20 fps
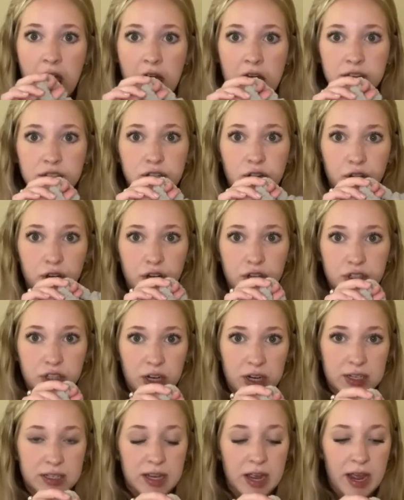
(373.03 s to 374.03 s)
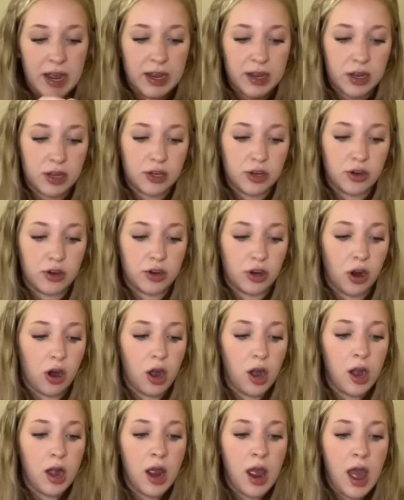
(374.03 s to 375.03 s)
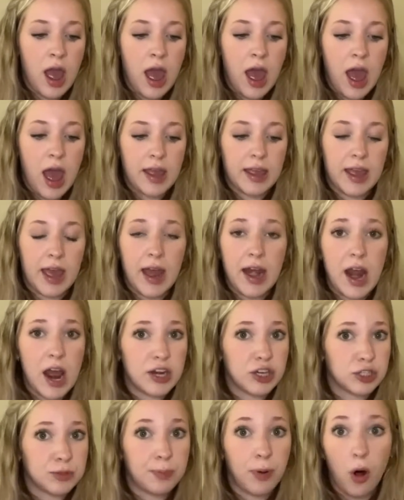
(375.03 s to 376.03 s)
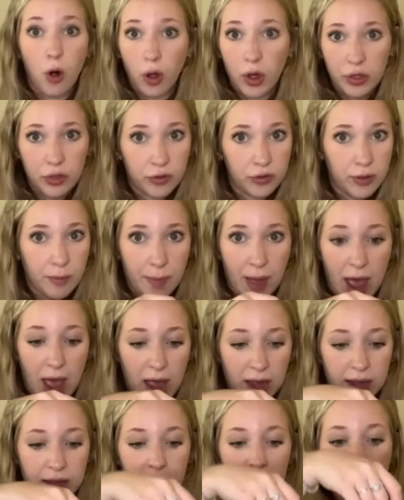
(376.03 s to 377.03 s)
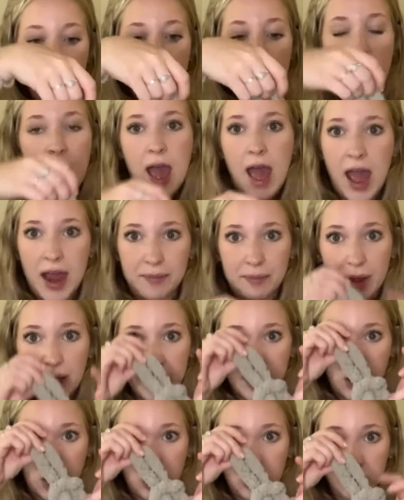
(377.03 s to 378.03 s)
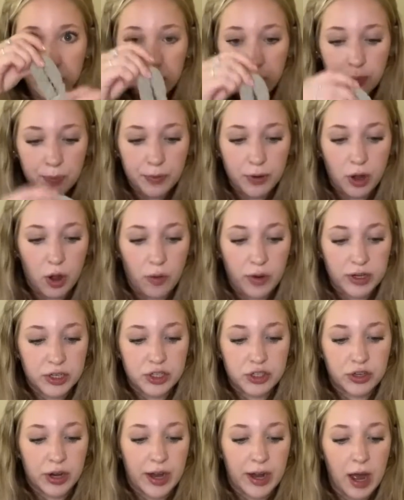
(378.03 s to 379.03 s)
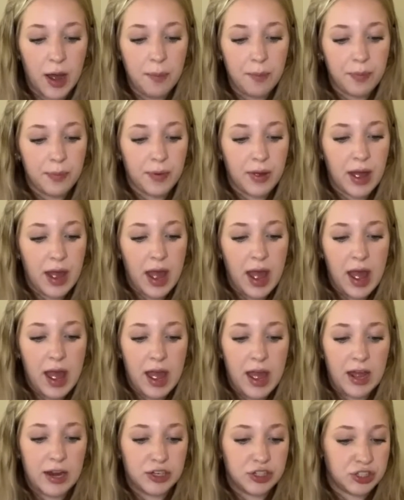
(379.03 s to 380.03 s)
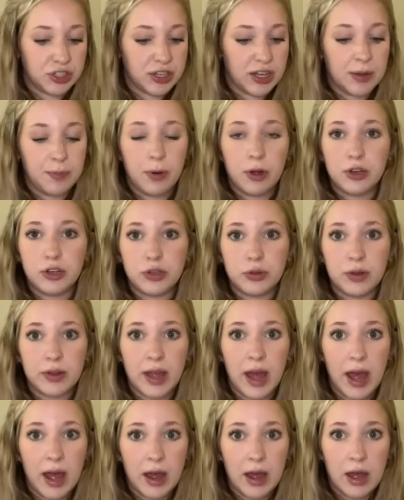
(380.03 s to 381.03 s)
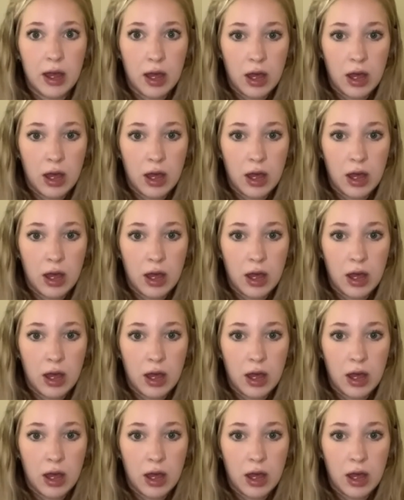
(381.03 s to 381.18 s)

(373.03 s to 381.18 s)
And so you're just gonna take your yarn again and just pull it through the back and make a loop going straight up, and just keep on doing that.